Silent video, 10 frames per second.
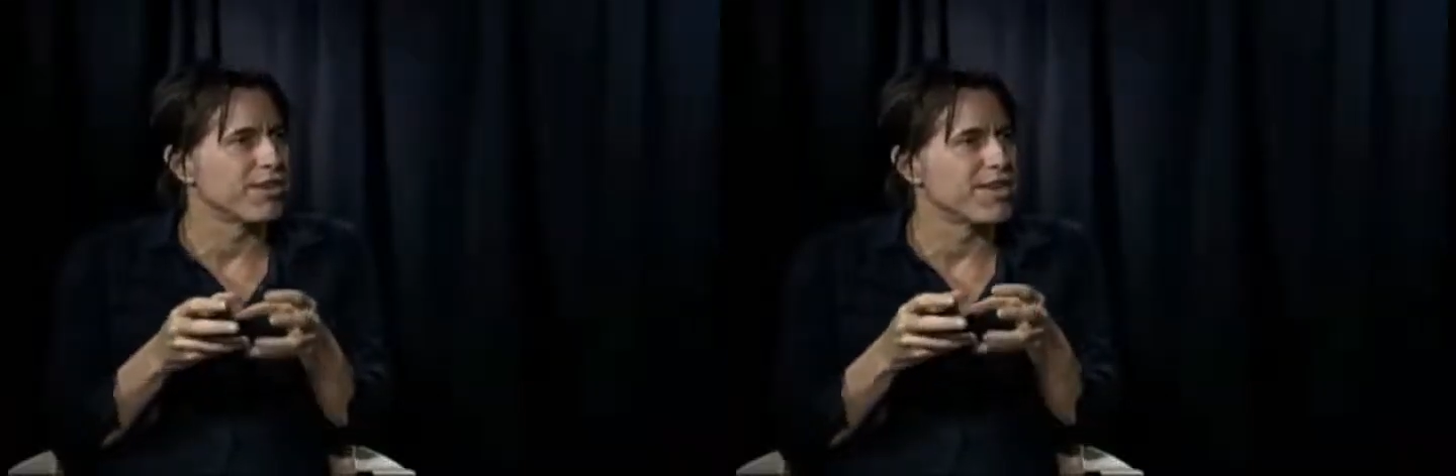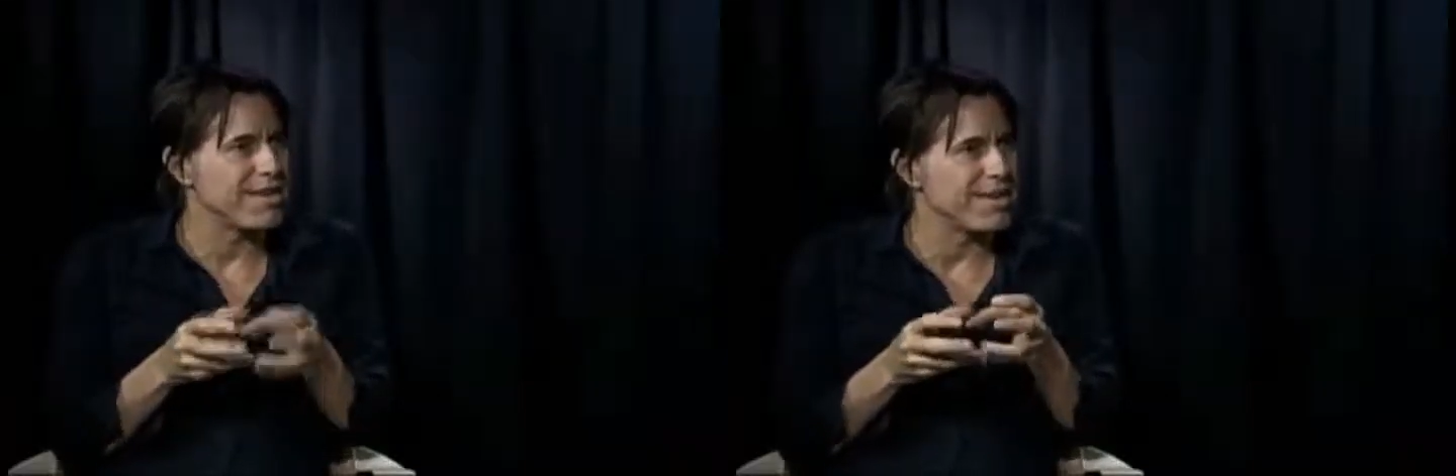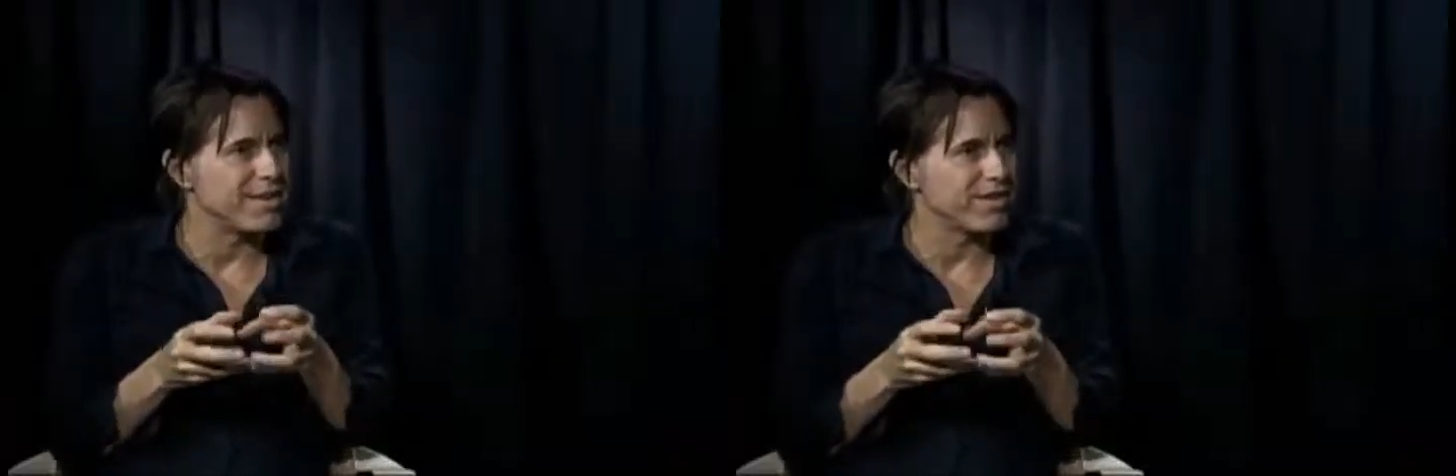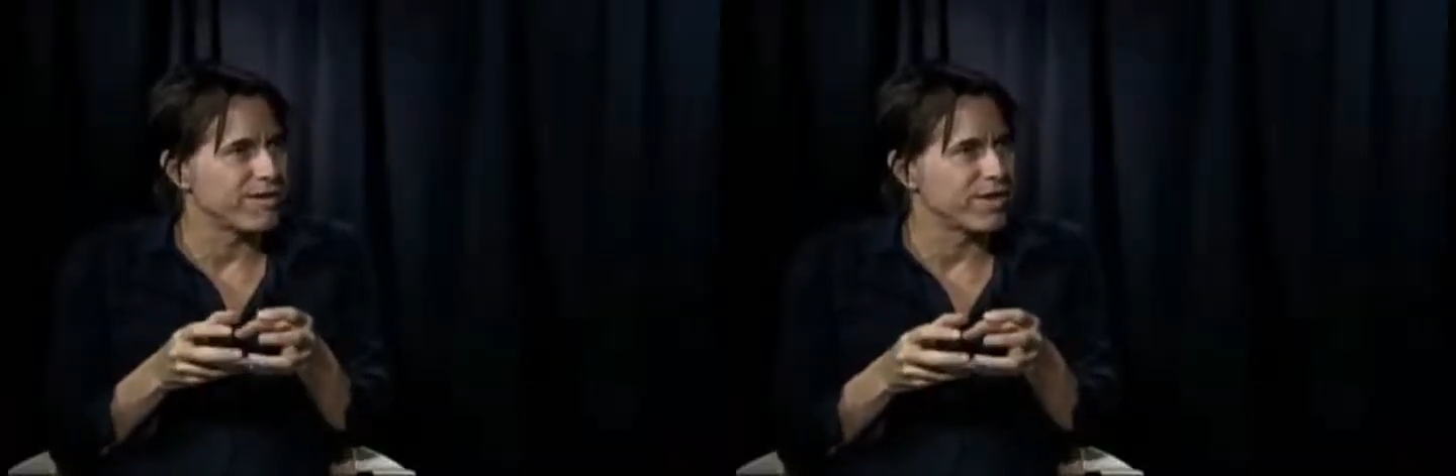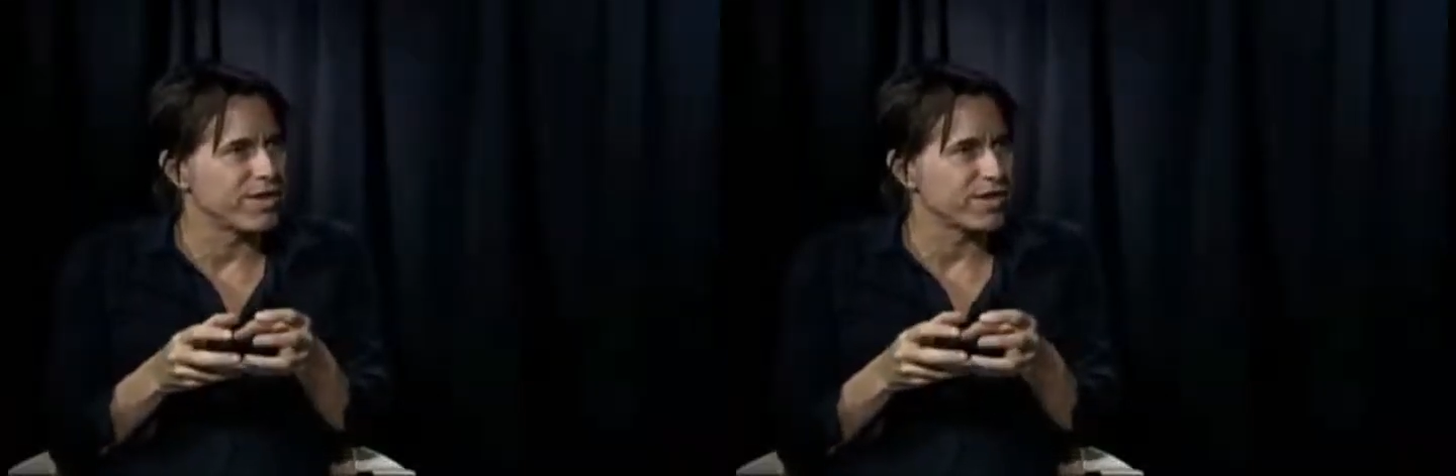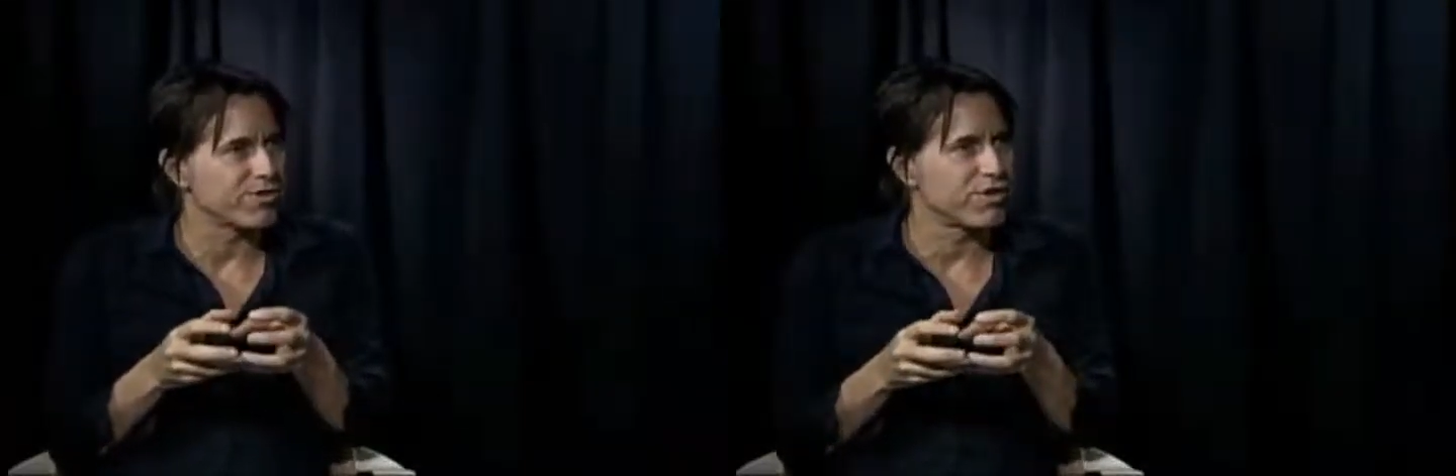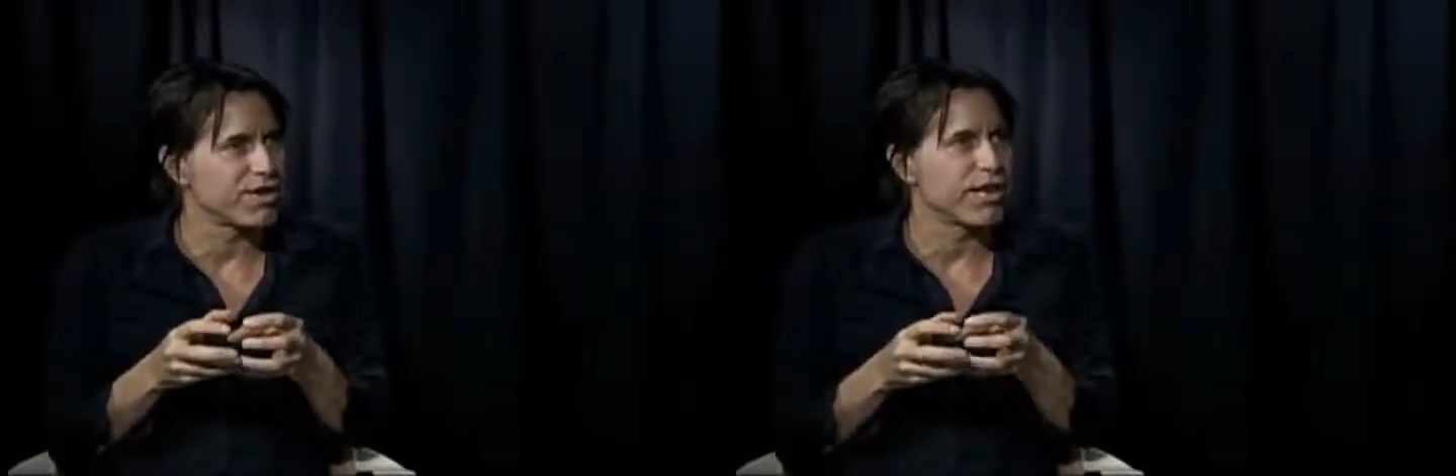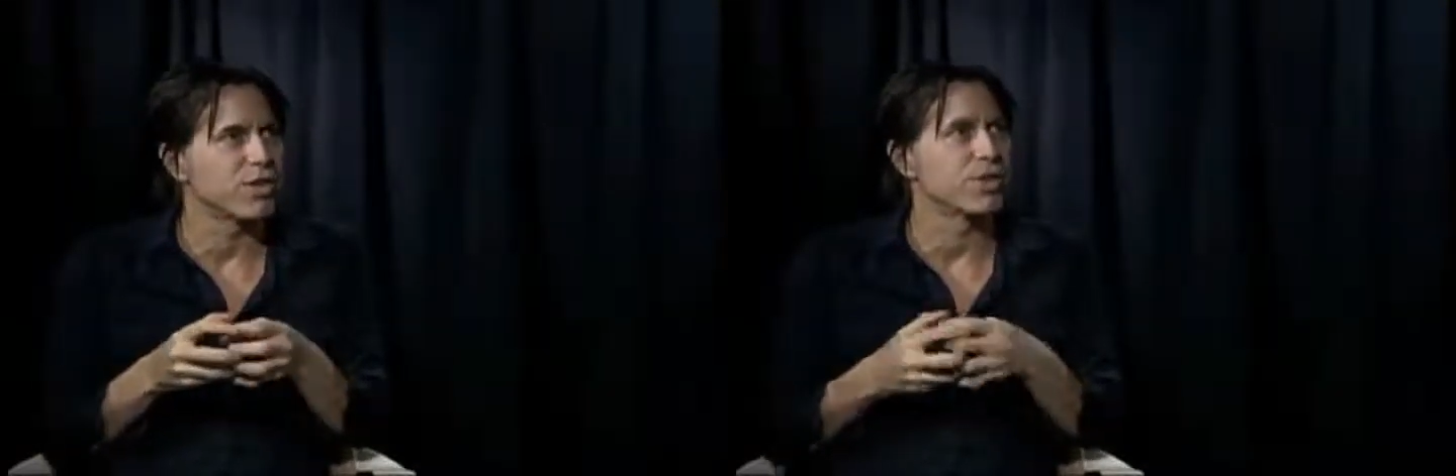needed for industrial
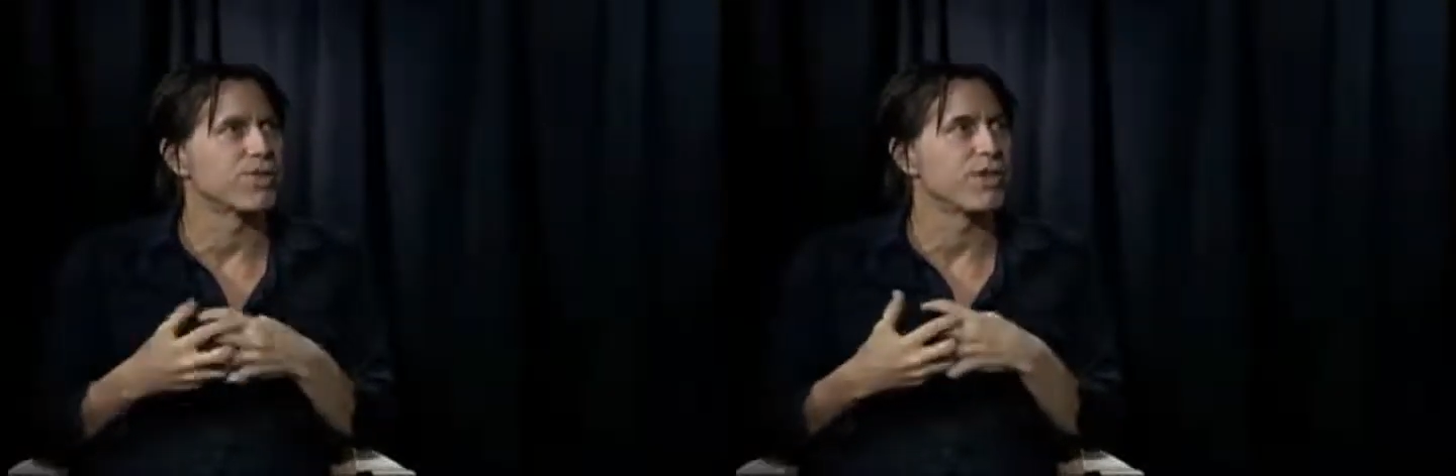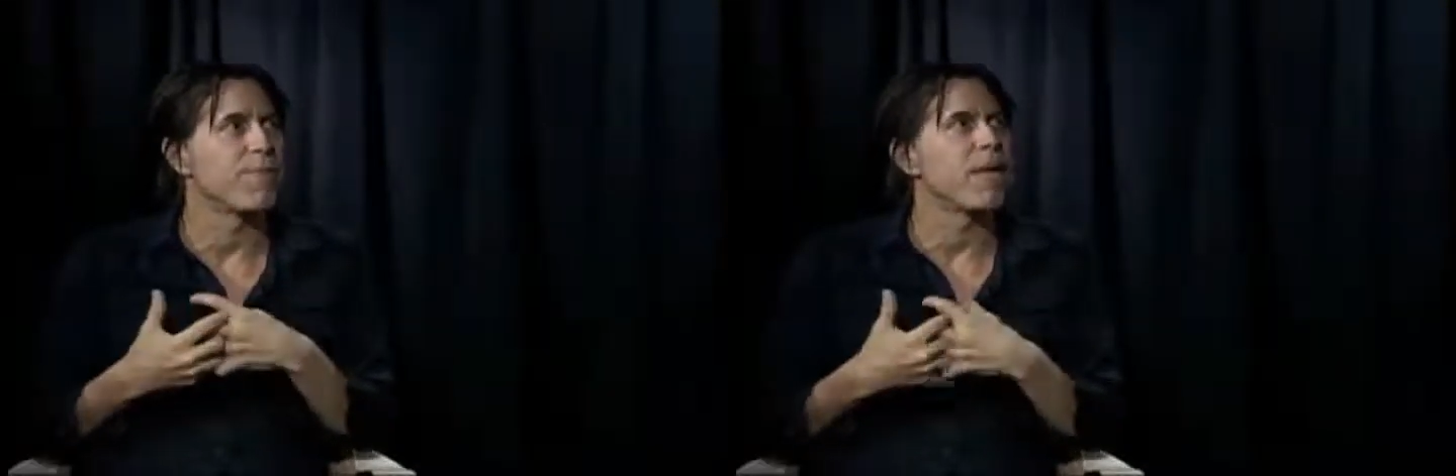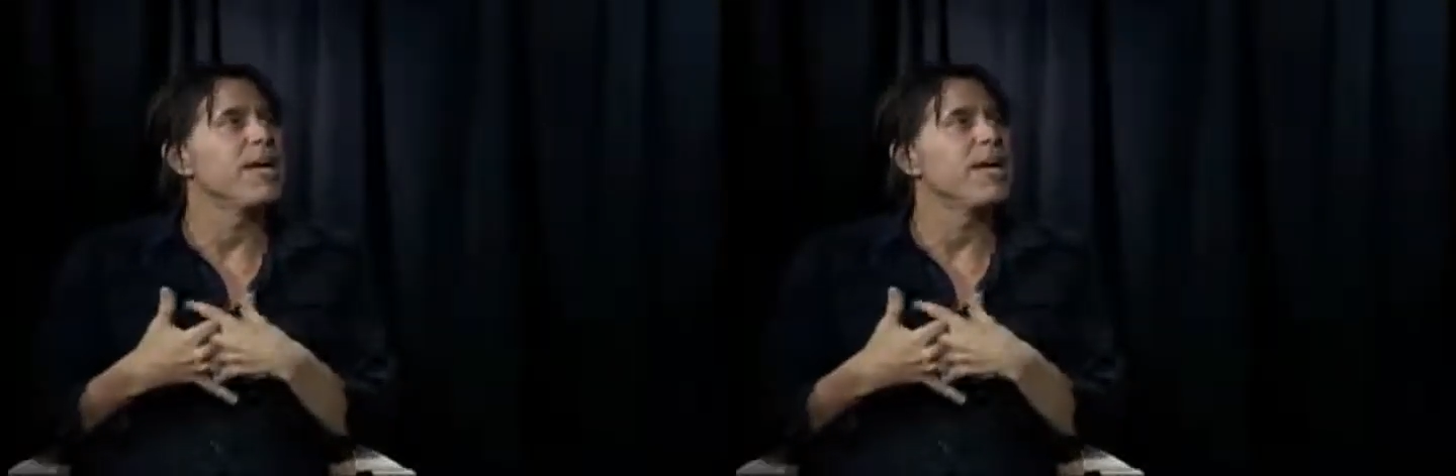nations, right?